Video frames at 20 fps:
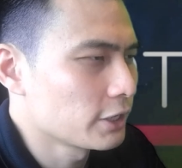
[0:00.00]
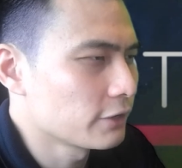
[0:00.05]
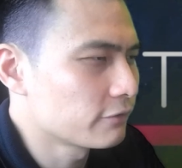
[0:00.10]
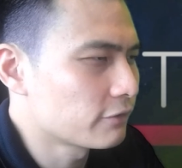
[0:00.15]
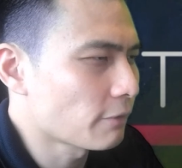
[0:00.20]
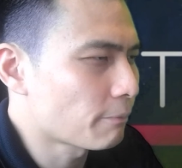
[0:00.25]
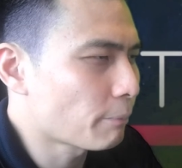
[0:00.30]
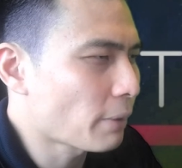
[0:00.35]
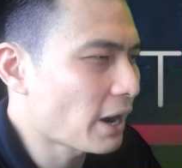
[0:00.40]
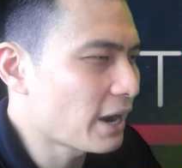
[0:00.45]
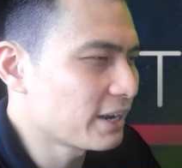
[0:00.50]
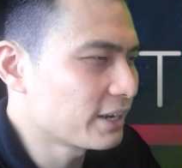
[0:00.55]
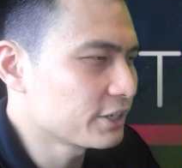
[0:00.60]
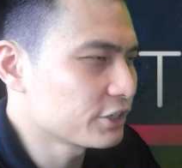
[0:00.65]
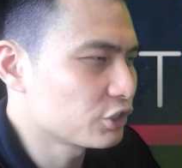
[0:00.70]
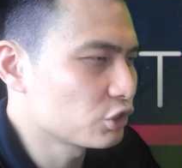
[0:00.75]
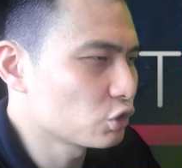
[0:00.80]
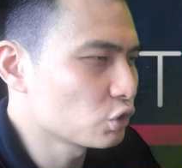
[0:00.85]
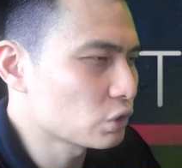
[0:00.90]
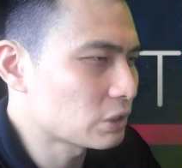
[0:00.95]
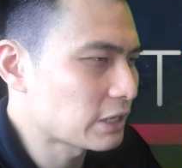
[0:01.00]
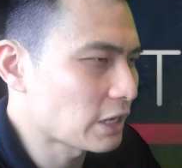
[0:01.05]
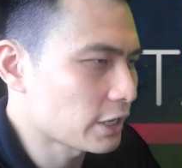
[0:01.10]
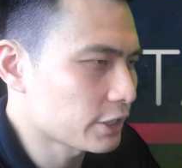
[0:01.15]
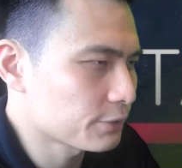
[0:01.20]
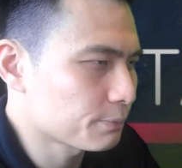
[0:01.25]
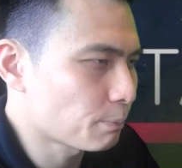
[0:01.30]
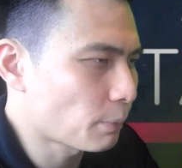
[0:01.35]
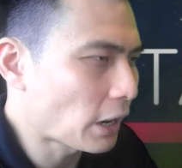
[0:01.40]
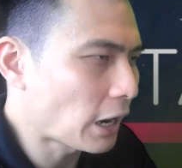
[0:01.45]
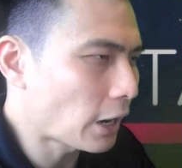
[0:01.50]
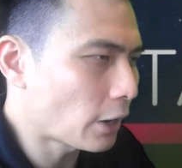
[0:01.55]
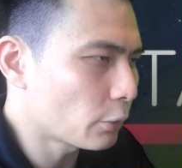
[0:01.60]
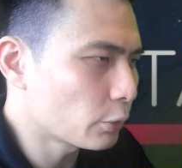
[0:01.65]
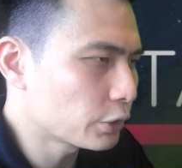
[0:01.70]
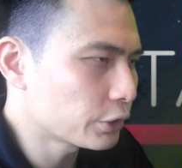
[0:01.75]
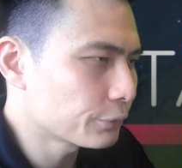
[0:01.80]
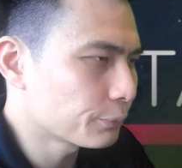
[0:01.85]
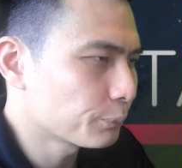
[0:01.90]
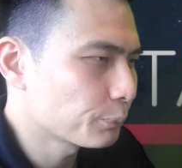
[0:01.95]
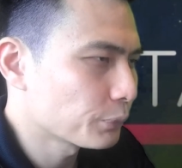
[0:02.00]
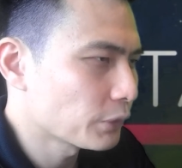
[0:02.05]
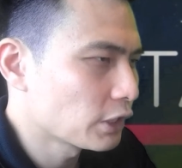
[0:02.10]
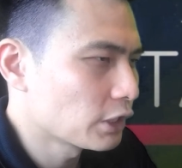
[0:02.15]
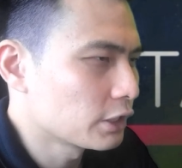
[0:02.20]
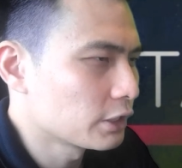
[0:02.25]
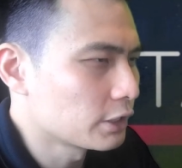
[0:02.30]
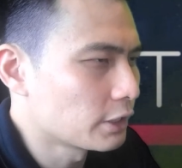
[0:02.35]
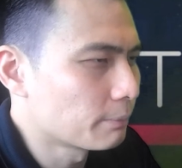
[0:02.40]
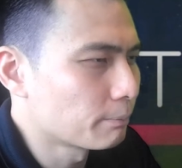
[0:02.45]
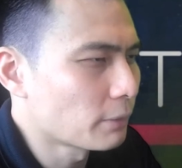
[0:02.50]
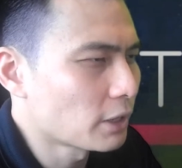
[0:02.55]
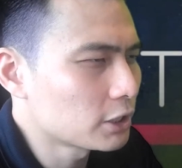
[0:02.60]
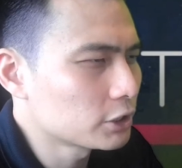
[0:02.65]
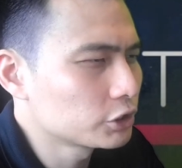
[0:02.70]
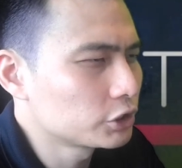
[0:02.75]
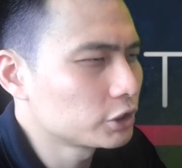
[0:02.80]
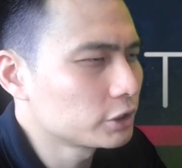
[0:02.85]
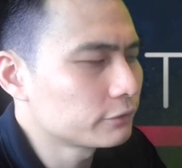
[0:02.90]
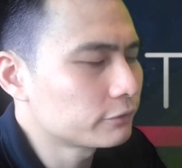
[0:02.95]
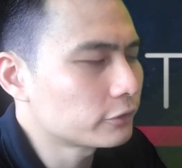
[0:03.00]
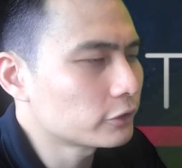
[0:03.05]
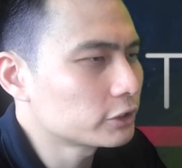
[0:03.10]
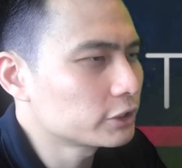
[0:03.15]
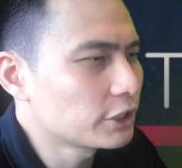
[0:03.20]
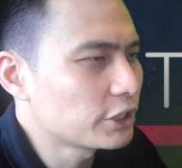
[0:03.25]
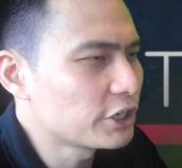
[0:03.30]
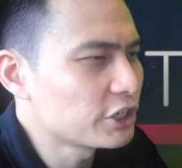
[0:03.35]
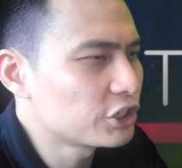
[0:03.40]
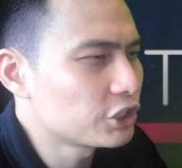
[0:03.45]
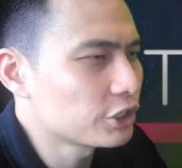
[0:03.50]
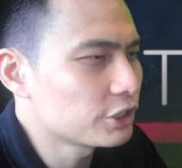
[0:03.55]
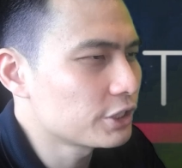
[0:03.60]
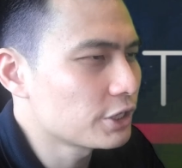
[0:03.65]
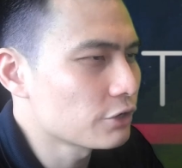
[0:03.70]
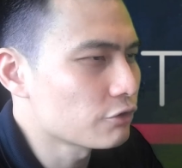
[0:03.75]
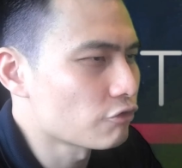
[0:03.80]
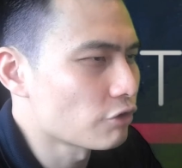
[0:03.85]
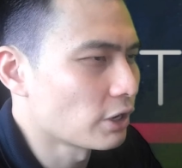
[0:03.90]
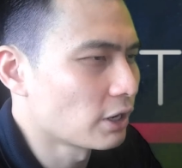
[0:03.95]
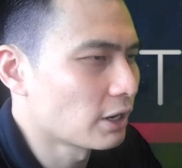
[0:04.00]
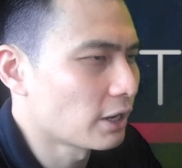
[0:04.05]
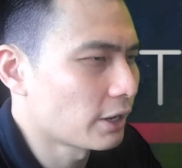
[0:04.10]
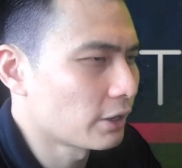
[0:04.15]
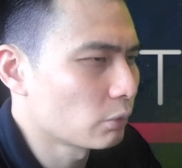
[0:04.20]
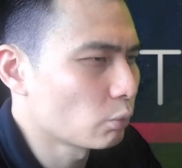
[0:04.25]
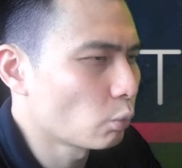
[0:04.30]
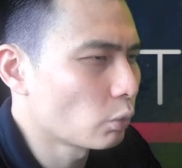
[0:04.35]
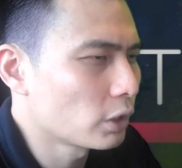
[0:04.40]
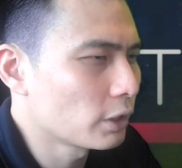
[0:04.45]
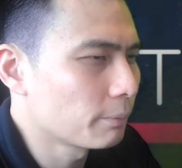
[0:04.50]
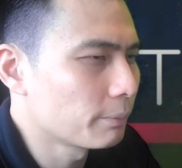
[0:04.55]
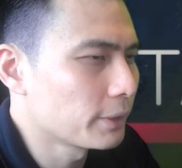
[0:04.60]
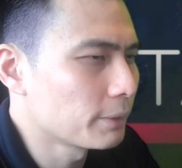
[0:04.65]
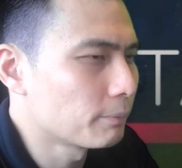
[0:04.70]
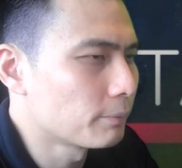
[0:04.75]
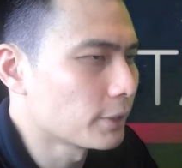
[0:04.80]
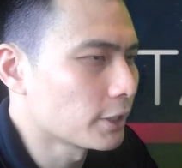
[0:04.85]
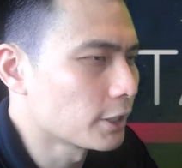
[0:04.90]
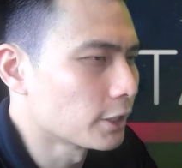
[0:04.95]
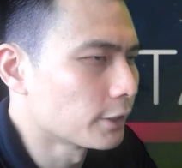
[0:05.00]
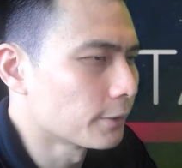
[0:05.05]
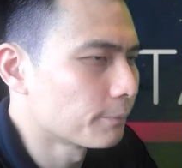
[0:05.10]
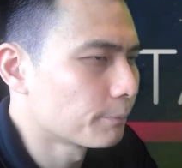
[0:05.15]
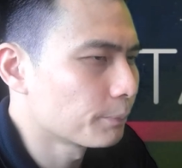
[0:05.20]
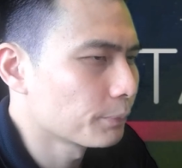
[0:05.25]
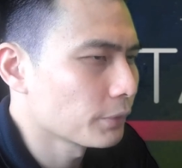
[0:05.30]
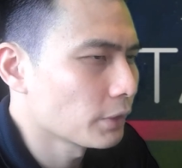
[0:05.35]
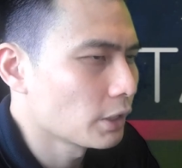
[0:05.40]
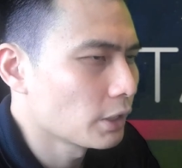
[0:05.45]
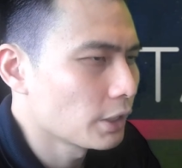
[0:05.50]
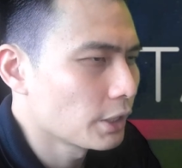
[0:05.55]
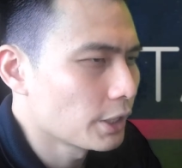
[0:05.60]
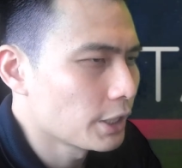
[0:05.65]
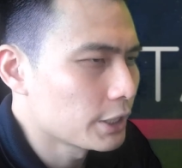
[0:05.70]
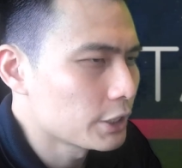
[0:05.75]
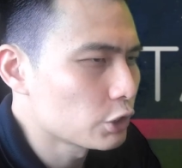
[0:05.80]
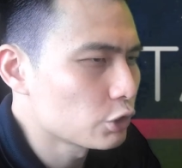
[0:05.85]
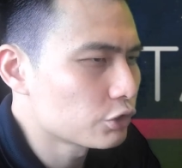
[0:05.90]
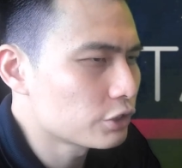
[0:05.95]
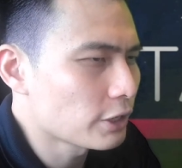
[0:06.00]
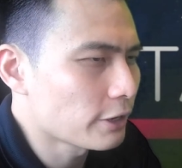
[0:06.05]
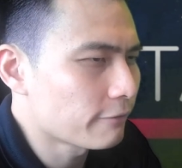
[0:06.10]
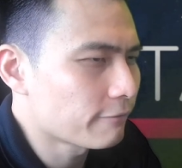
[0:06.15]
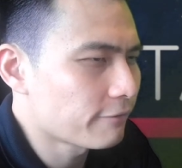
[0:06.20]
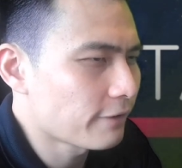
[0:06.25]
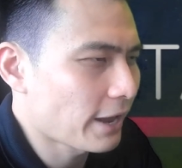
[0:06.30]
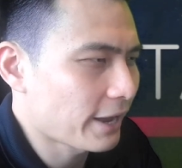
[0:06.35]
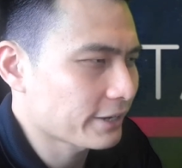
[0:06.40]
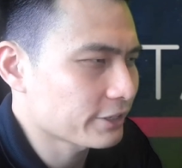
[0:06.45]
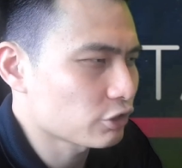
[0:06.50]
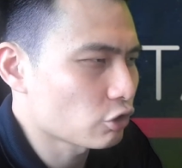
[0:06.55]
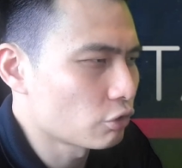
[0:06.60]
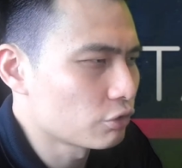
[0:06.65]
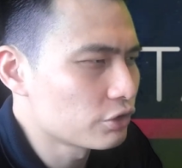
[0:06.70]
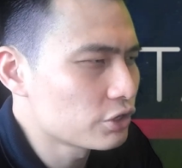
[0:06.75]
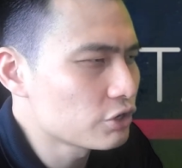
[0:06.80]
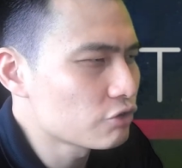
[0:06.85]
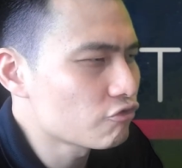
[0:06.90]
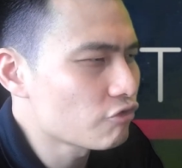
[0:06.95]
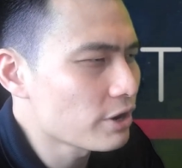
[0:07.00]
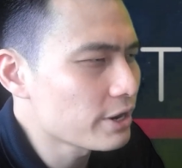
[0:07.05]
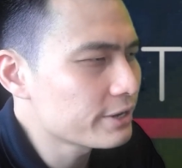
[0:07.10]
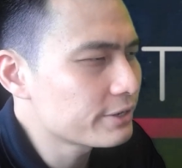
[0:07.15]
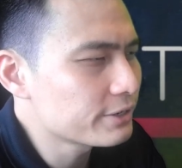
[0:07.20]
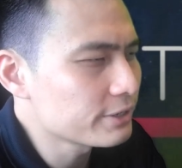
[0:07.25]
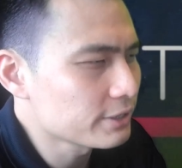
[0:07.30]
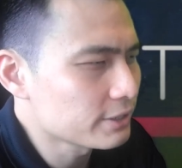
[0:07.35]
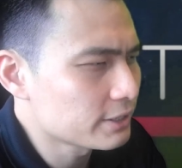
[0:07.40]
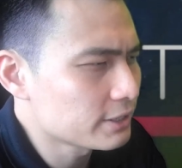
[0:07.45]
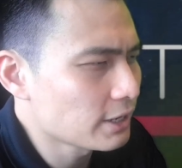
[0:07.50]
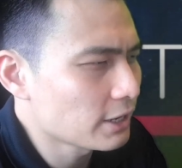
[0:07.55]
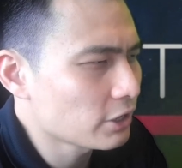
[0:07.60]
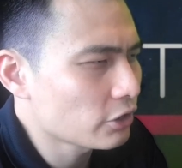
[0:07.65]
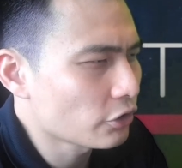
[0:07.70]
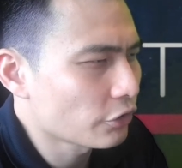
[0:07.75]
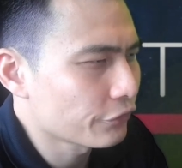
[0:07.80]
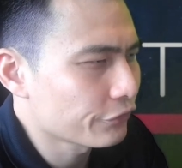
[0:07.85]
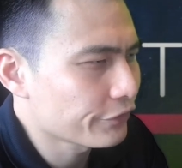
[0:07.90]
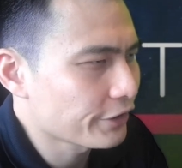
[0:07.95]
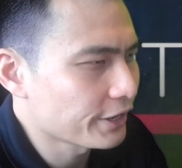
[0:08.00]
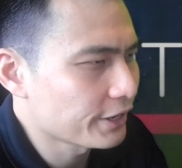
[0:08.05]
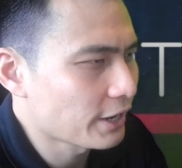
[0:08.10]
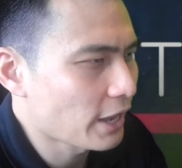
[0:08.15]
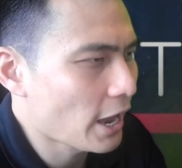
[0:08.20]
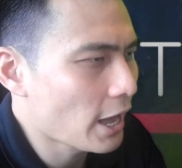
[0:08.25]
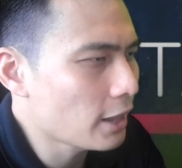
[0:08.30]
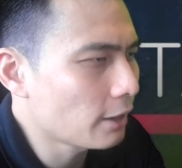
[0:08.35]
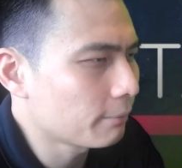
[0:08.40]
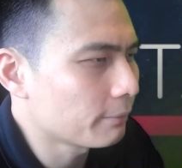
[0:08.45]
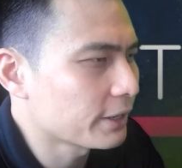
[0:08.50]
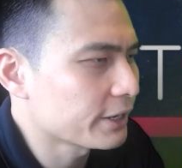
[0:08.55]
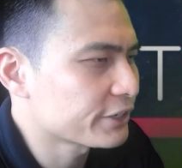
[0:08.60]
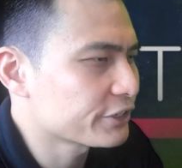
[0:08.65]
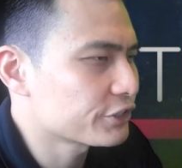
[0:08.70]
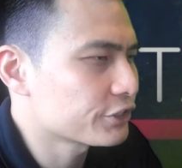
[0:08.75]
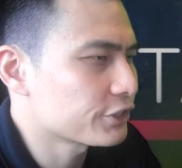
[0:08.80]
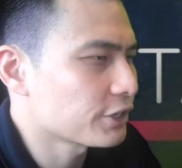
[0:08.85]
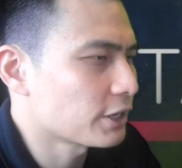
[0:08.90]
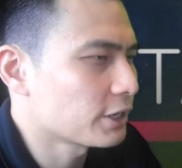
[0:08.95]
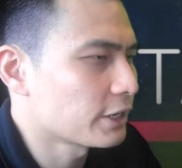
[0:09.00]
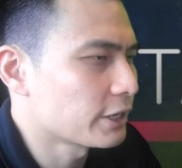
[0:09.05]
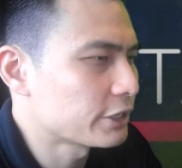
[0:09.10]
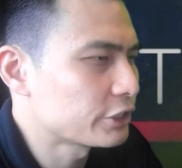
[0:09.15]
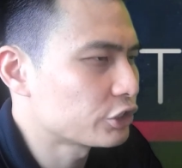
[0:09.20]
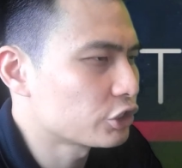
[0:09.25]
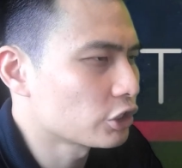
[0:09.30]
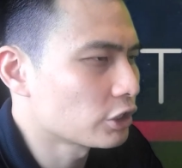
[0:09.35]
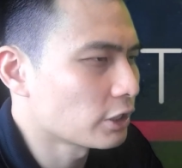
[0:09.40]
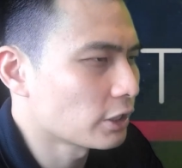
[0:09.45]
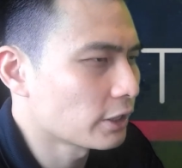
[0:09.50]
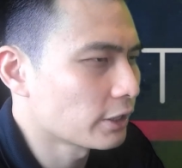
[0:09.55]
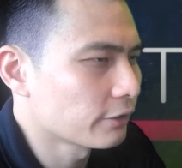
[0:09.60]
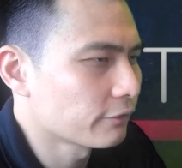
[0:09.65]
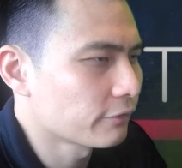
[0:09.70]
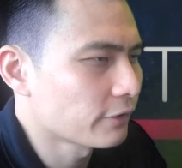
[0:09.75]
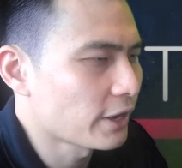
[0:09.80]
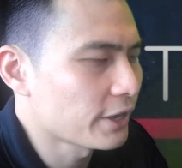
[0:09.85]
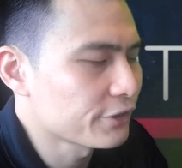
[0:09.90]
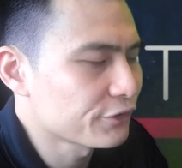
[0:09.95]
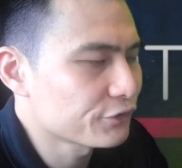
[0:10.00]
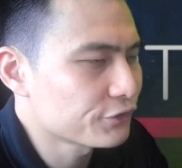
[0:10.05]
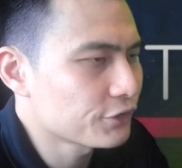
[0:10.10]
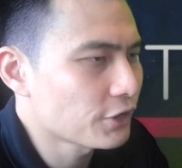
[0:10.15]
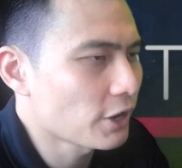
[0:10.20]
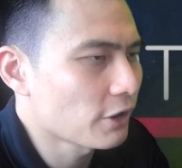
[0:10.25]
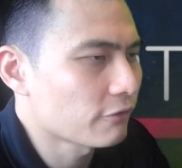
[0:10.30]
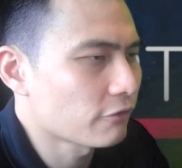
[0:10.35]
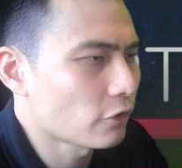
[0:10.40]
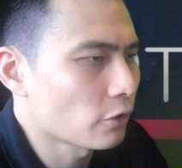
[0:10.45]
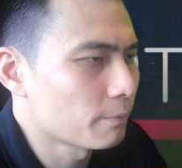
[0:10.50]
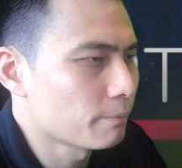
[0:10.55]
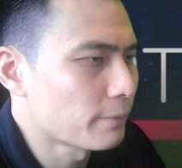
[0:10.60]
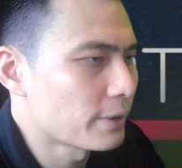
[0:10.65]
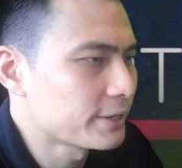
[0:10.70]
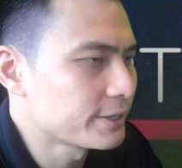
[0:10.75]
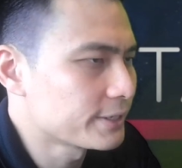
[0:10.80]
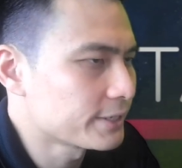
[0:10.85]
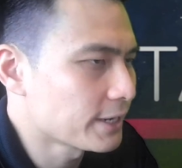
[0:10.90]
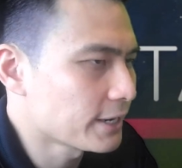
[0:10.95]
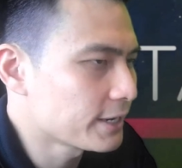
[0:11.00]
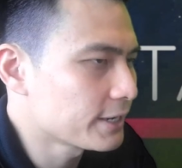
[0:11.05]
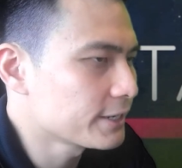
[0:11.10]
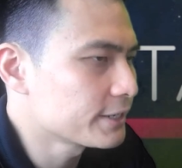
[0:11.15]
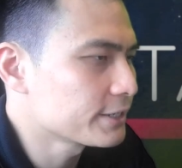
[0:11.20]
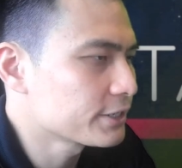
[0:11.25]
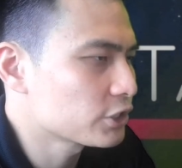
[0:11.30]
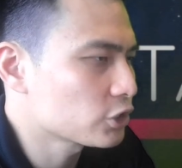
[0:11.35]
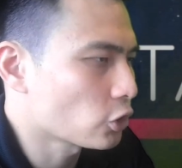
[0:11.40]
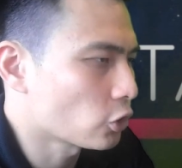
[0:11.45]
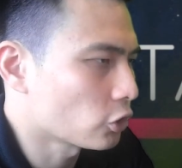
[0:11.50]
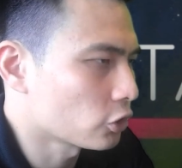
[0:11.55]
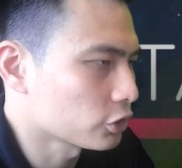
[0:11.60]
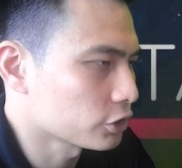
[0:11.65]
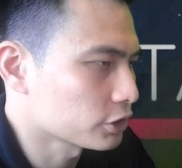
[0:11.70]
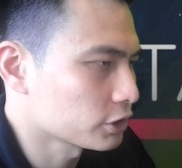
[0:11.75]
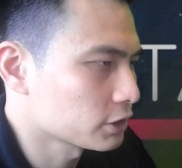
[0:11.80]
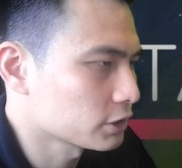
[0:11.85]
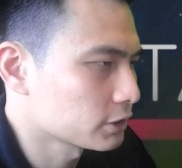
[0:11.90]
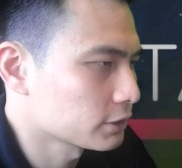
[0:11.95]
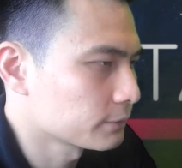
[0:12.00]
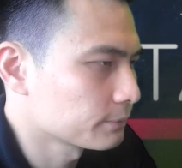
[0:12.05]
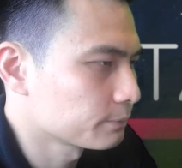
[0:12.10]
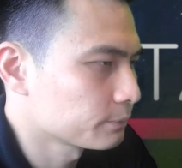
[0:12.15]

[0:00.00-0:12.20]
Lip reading: If the pilots use less power, the margin for the EGT red line will be bigger. Using flex or derated takeoff can help extend engine life and save on maintenance costs.